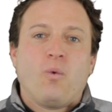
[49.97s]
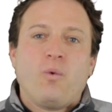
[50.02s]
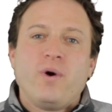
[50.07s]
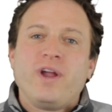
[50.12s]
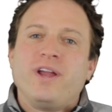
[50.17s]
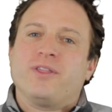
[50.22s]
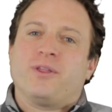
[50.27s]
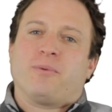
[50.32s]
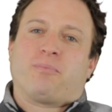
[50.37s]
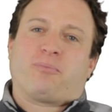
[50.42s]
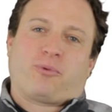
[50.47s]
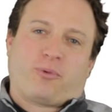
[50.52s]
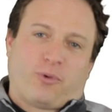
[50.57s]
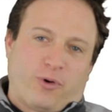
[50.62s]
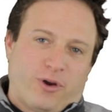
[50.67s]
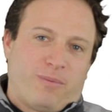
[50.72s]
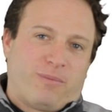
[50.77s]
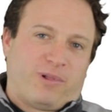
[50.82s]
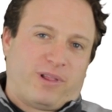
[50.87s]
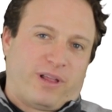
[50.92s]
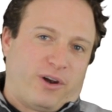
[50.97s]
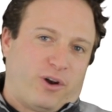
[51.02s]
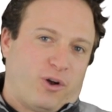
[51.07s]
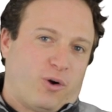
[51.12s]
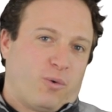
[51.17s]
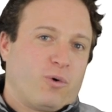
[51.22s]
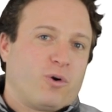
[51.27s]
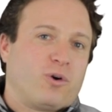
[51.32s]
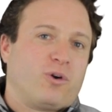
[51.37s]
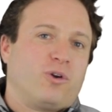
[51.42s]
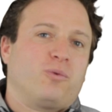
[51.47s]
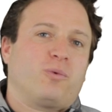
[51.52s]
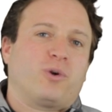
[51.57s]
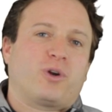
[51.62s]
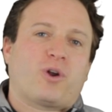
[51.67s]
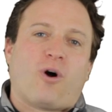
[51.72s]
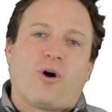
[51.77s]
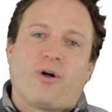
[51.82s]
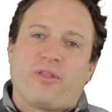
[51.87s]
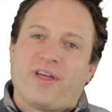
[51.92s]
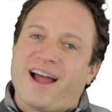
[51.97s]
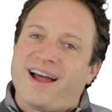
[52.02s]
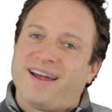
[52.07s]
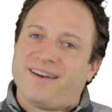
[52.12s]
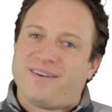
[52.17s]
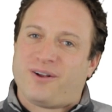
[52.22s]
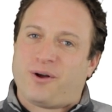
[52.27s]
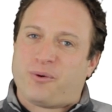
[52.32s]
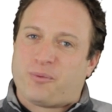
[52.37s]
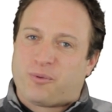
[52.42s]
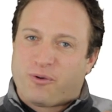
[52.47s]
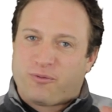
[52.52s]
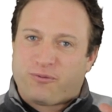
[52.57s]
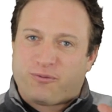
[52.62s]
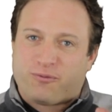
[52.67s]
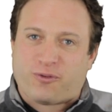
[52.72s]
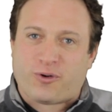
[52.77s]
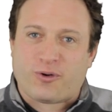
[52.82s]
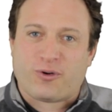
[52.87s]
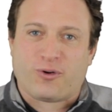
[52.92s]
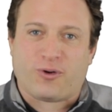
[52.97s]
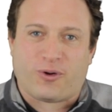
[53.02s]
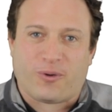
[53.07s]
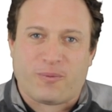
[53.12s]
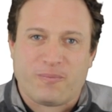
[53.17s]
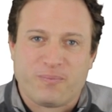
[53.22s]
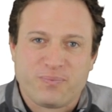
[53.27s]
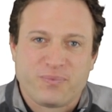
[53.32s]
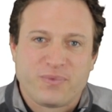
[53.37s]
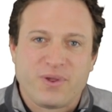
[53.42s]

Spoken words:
We in the pre-millennial world would call that a referral.